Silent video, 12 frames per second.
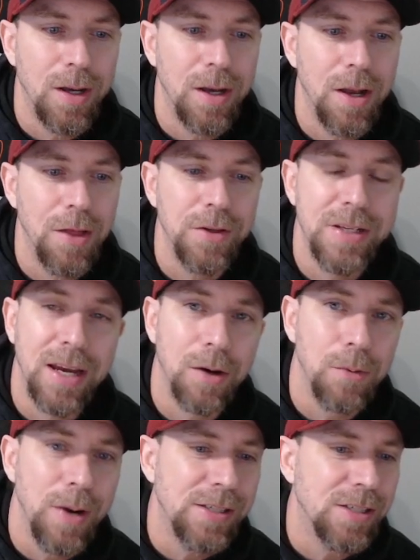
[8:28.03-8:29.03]
Another
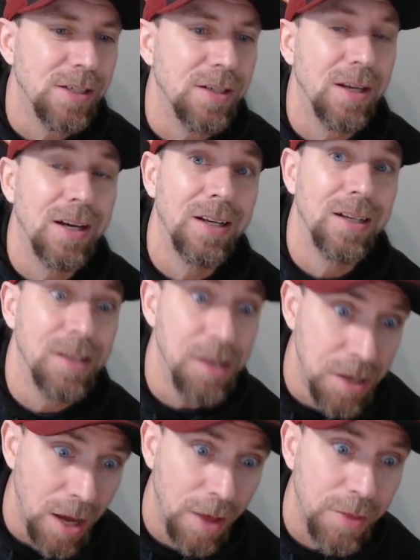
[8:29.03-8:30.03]
decoration,
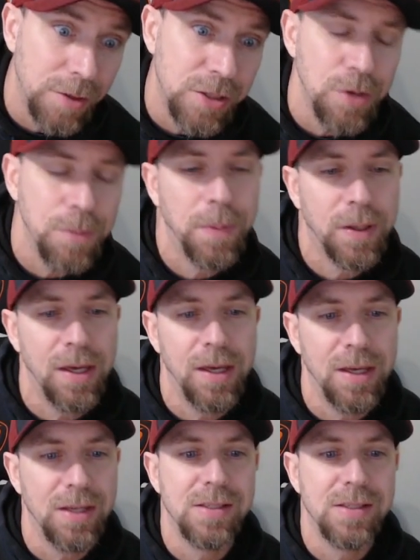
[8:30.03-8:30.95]
another duplicate.